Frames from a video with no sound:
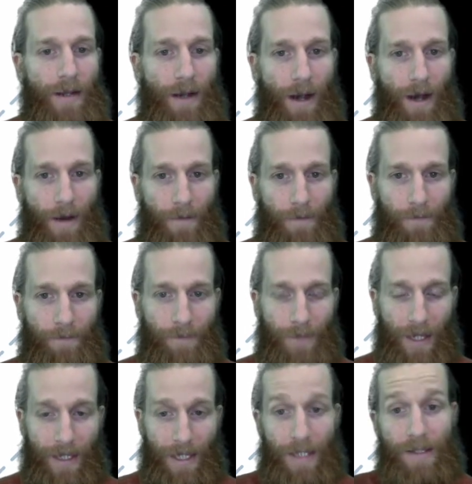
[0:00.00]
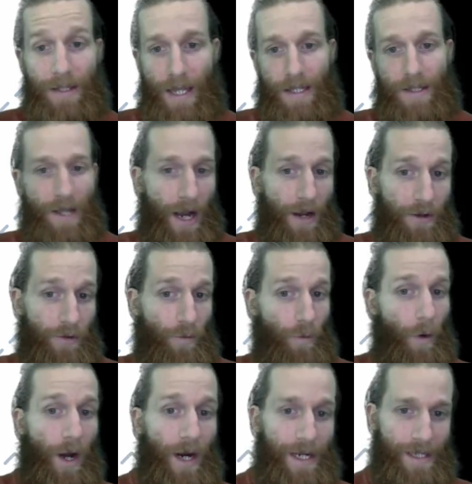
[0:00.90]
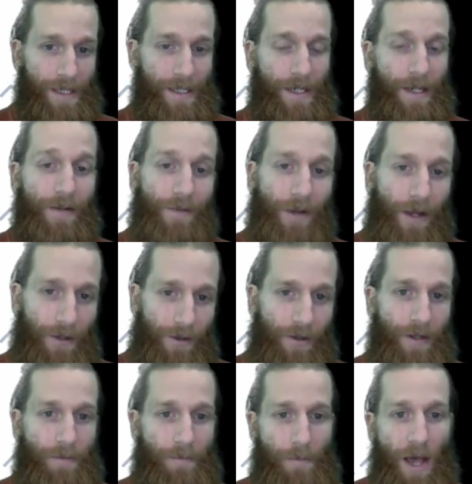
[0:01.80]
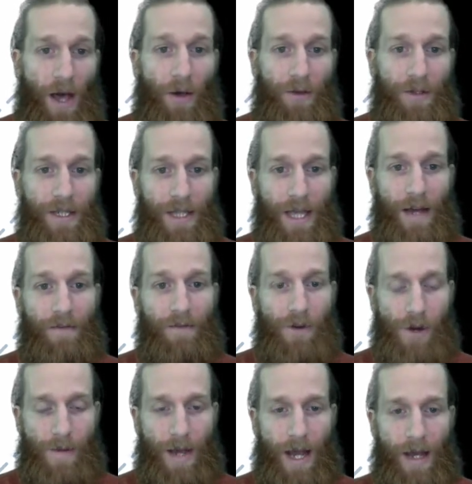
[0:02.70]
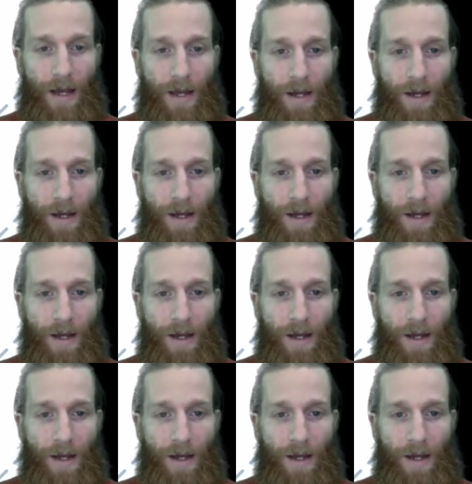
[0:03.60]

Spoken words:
And that's how you want to see it, right? You could melt to that format